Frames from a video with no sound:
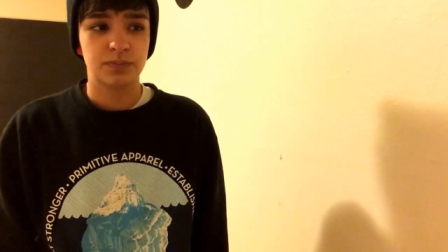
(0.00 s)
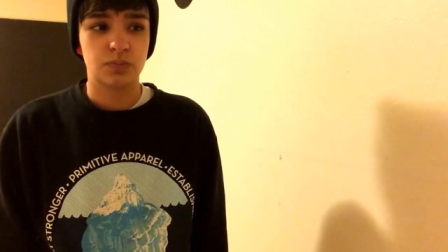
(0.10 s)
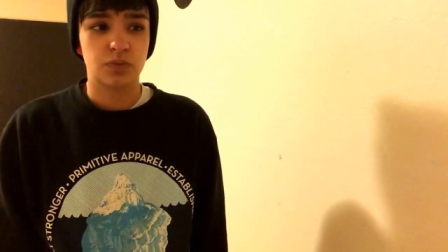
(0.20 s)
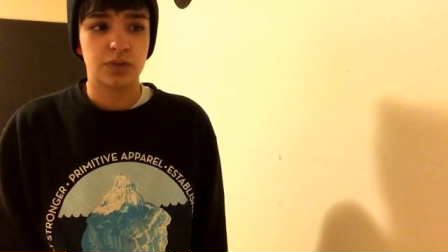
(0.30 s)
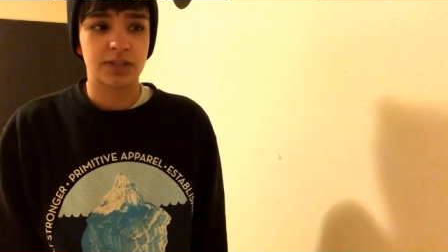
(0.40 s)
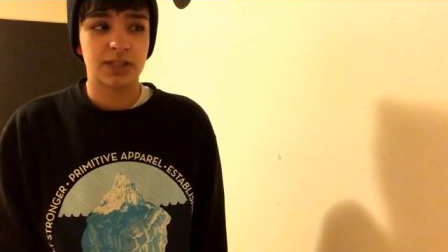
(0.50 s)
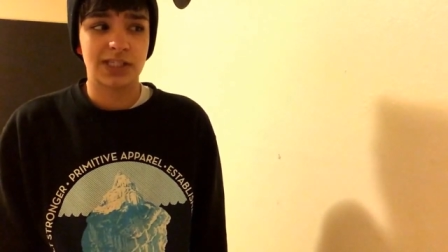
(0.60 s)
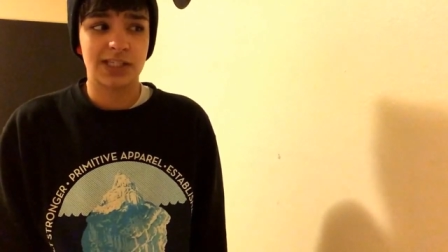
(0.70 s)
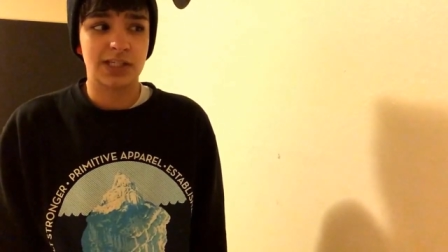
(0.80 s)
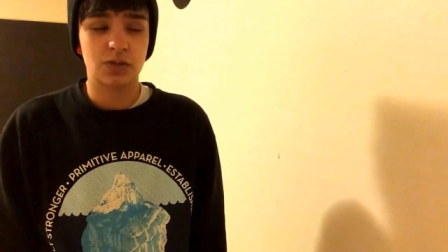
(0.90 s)
will
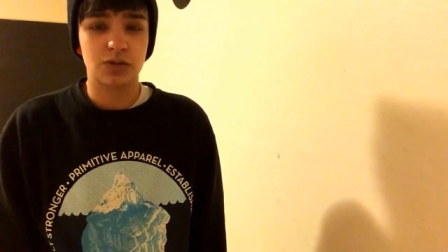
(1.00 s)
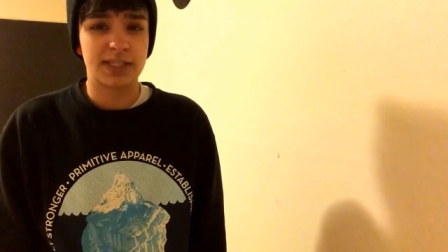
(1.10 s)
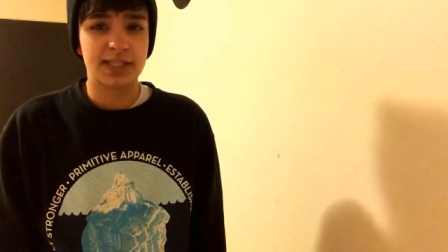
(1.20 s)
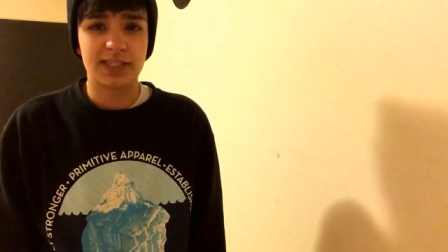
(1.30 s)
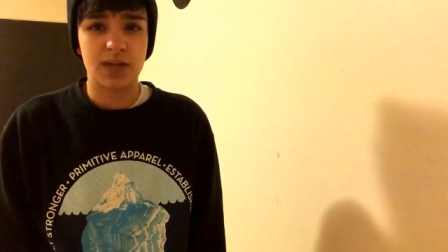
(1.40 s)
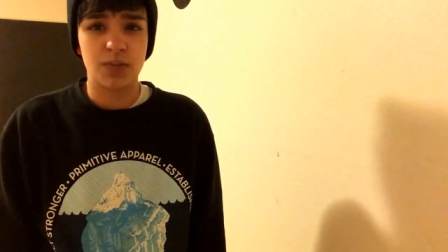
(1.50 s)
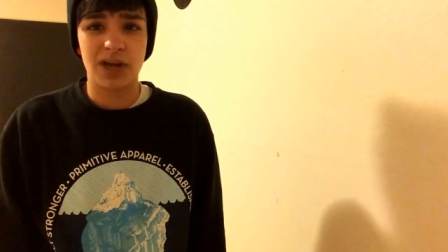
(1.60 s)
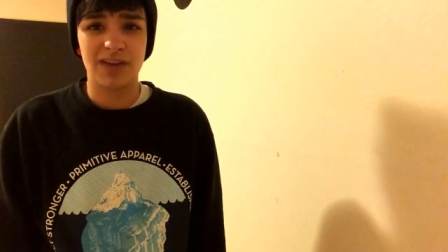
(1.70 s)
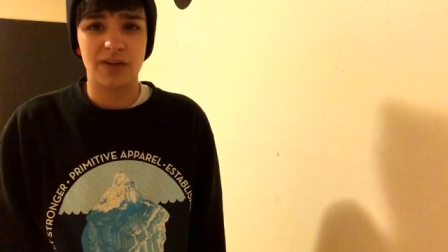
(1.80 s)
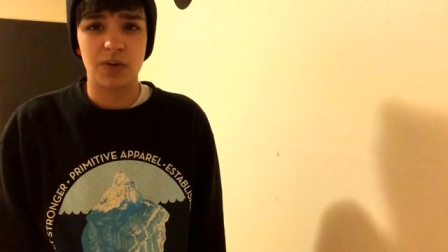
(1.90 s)
still dress the same way
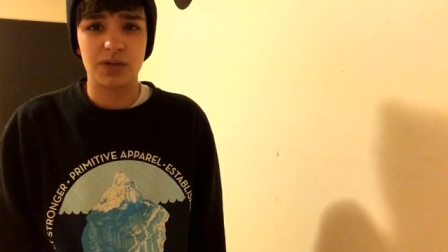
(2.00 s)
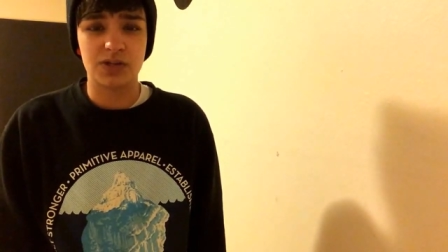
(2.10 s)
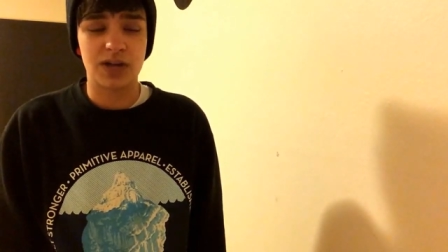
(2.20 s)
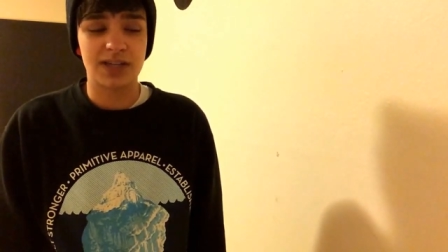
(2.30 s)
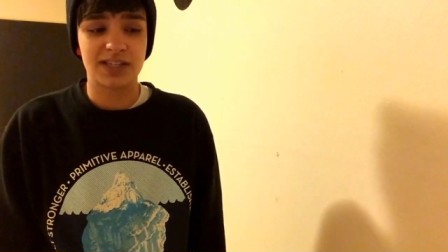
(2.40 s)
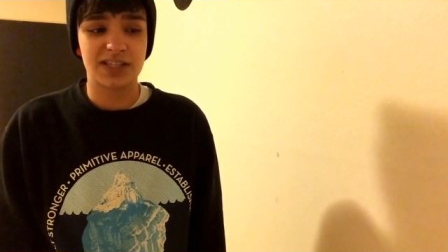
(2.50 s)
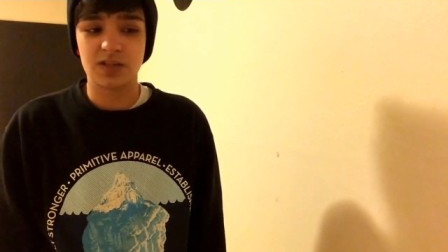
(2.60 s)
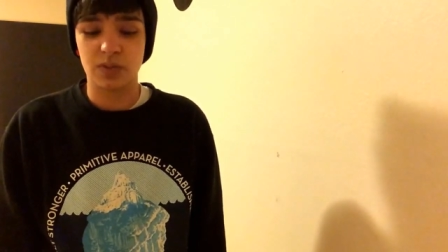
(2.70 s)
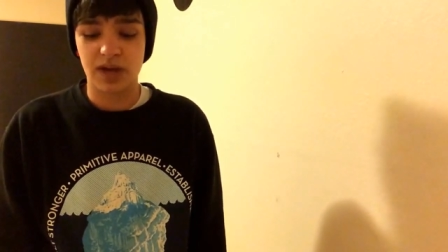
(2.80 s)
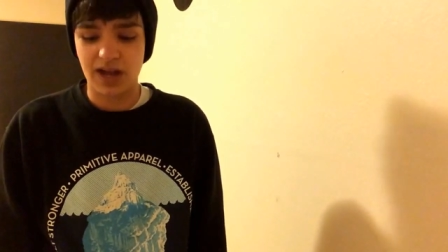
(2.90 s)
I've always dressed. It's
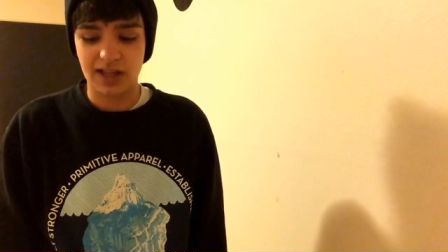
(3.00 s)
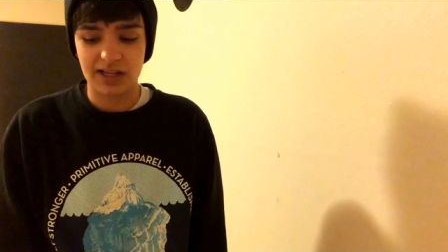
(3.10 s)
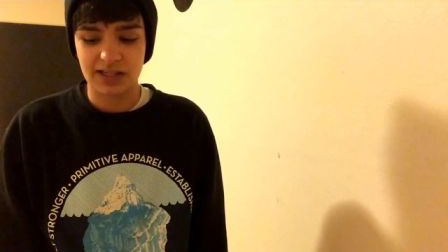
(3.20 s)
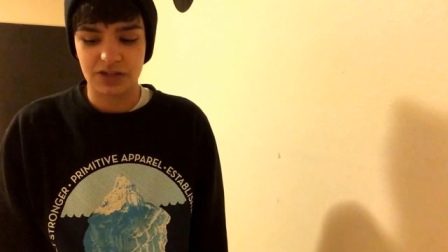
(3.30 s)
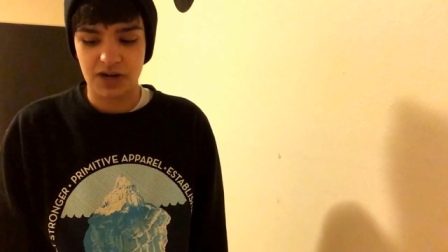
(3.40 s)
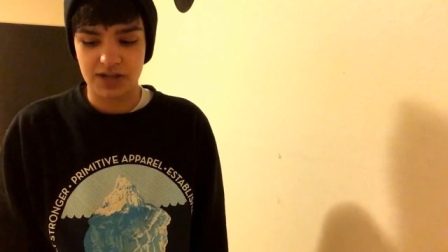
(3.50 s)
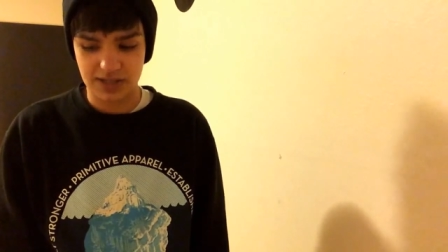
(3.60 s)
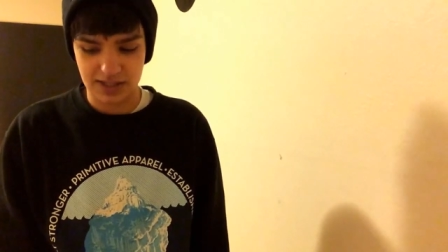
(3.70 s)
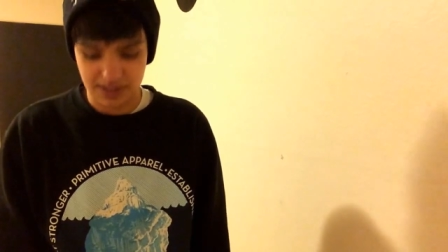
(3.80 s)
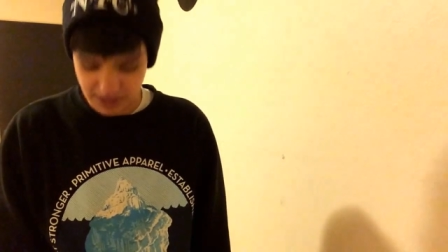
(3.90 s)
the way I like to dress.
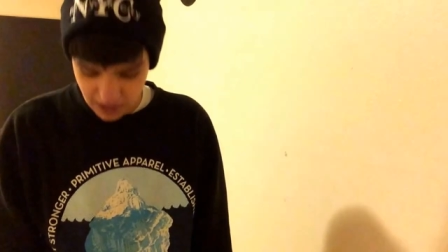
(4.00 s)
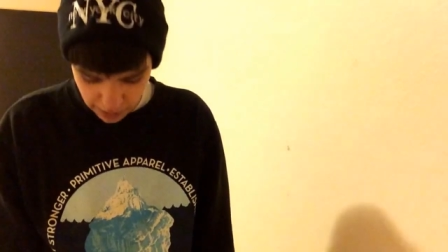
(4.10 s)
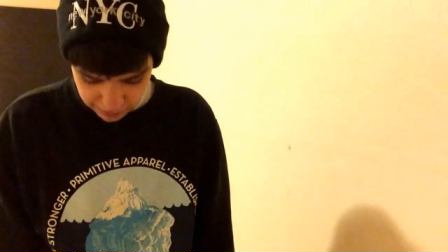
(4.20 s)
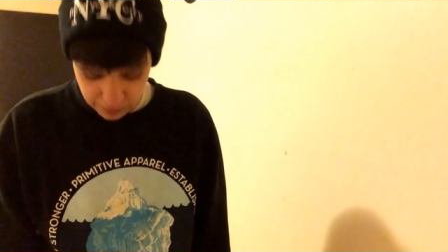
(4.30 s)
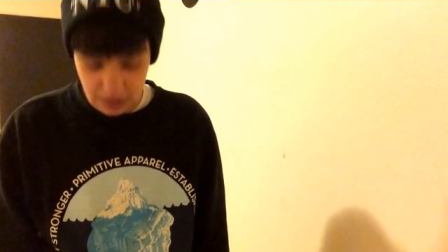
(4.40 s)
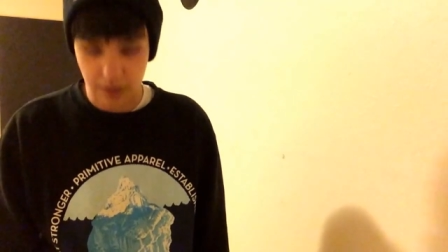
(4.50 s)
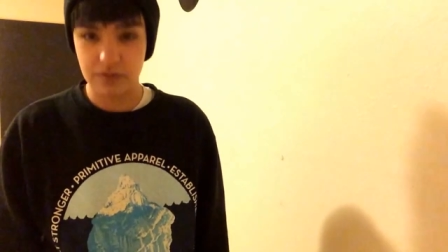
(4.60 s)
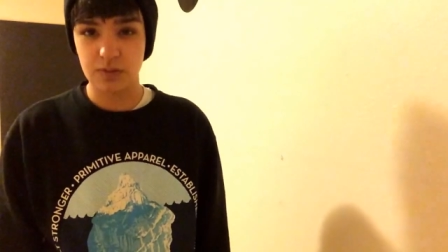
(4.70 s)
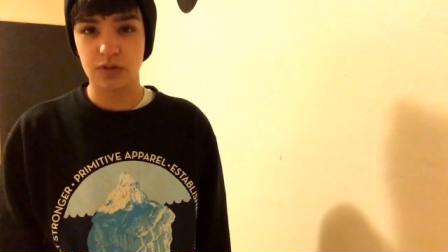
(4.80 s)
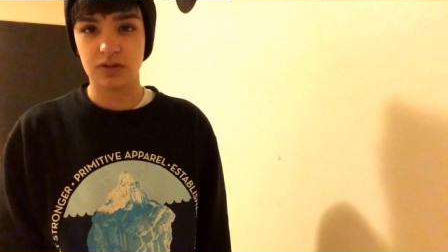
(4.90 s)
It's how I feel
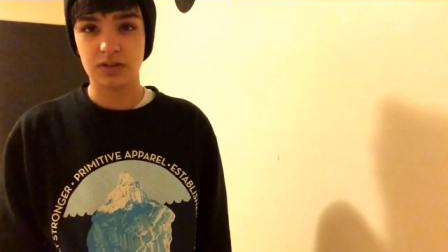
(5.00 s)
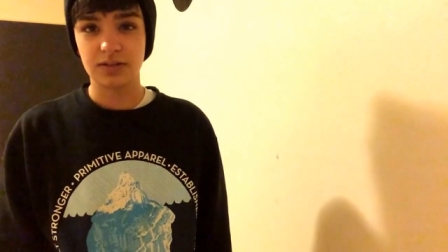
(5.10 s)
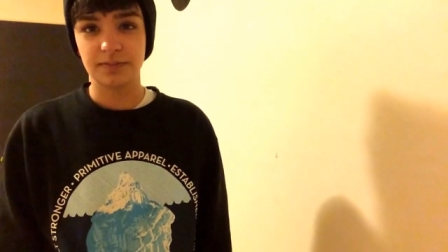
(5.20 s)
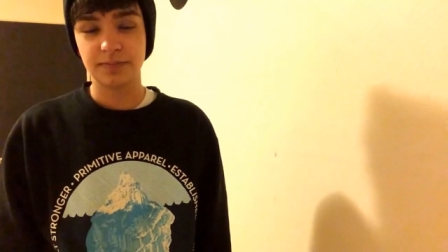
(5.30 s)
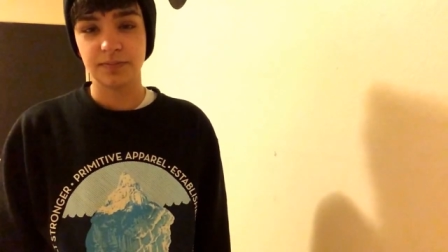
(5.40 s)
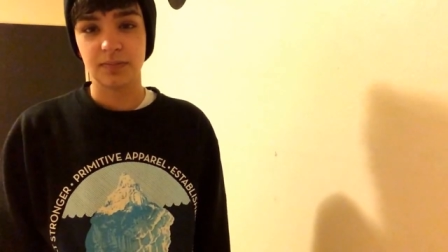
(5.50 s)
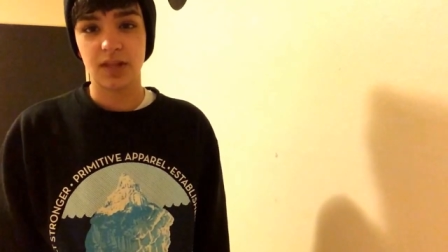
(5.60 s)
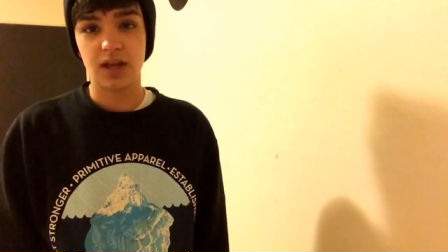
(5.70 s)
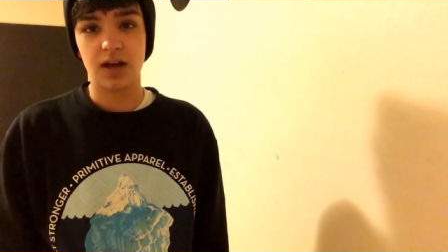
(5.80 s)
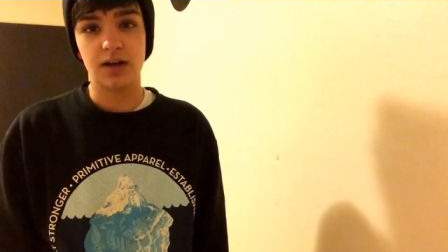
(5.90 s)
comfortable.
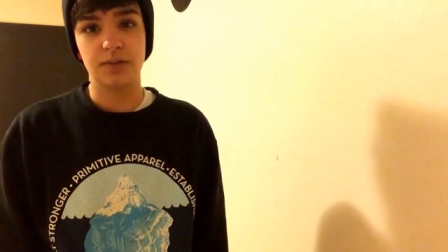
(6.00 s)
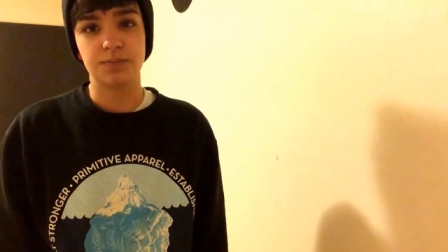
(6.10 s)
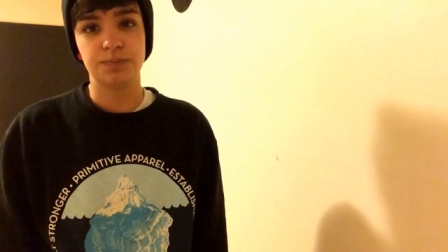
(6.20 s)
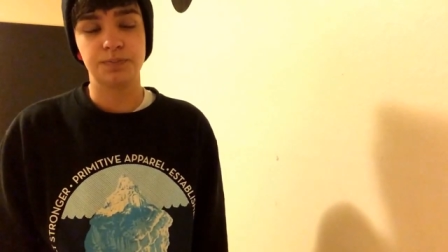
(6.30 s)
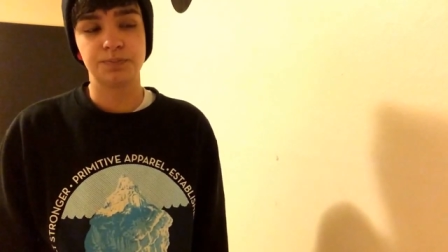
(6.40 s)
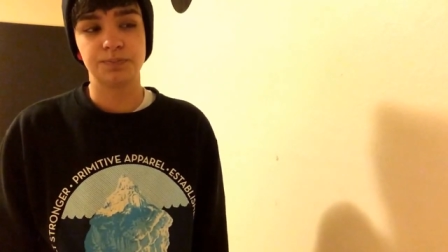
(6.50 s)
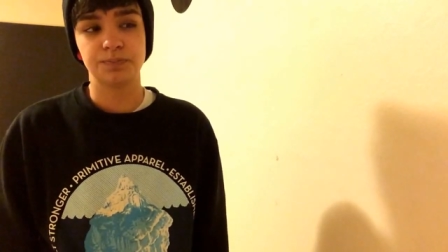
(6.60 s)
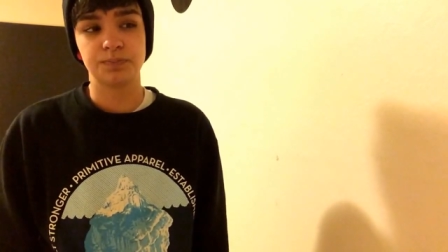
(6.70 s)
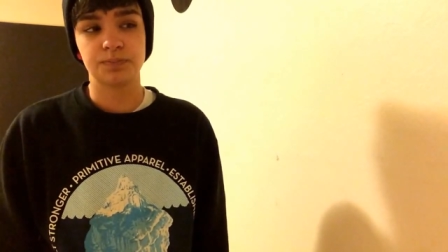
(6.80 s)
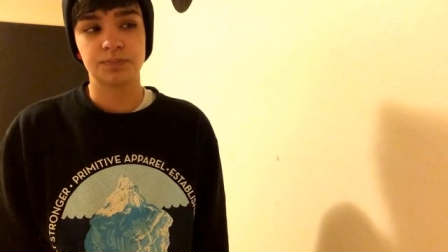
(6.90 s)
Um,
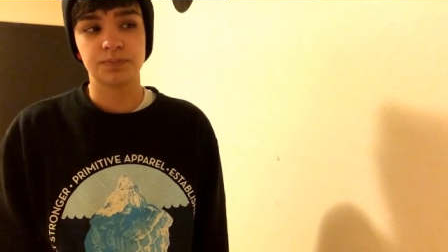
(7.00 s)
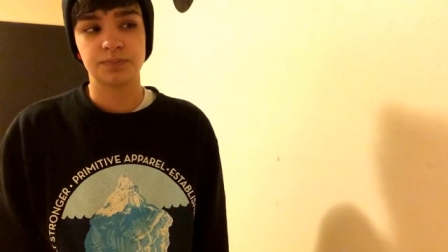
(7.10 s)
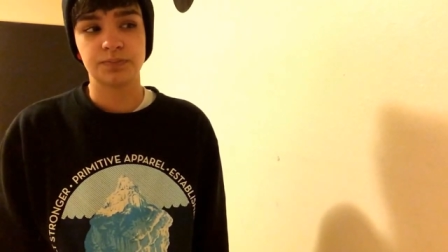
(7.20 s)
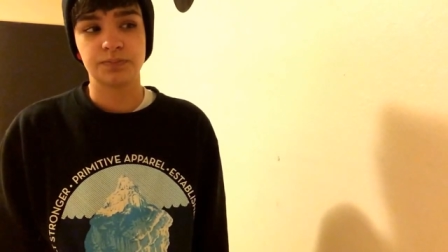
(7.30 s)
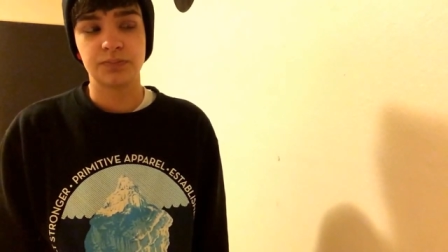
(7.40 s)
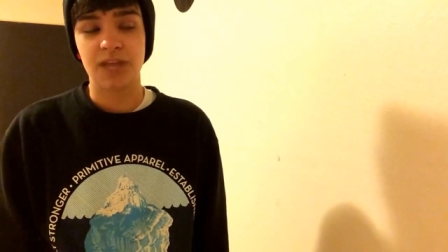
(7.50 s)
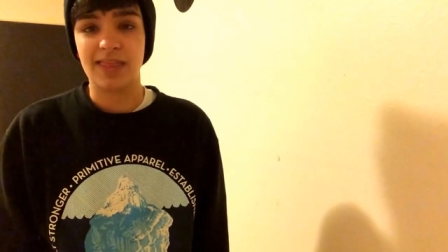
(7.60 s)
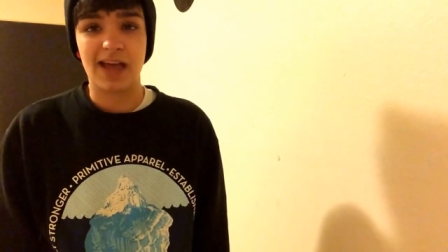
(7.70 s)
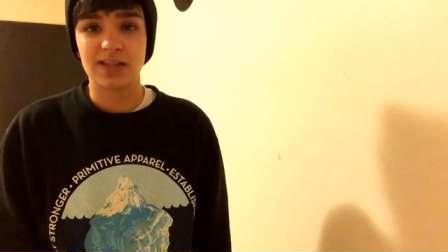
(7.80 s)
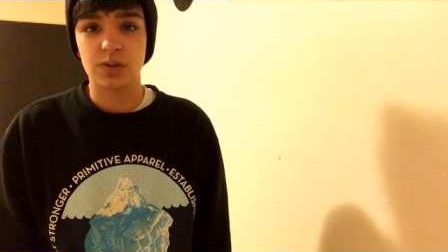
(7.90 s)
and
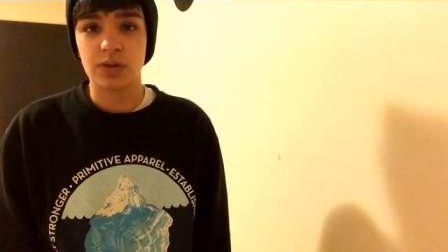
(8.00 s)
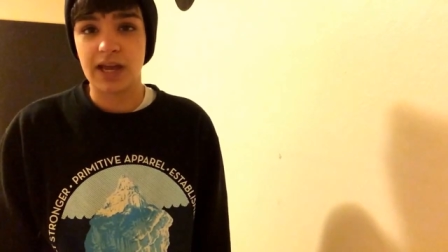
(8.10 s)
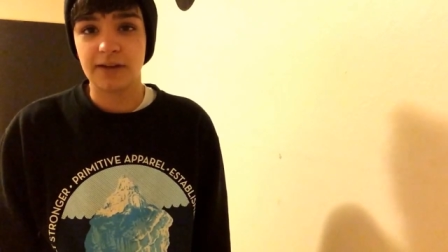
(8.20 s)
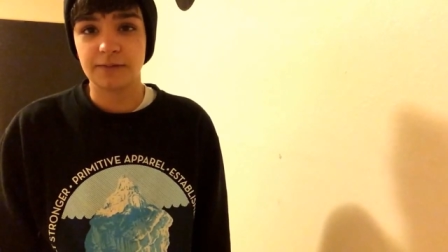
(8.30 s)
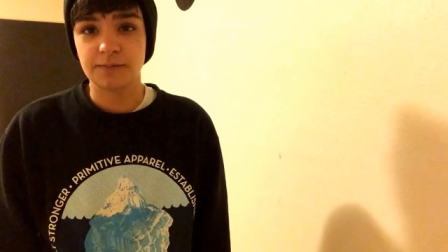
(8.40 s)
that's okay.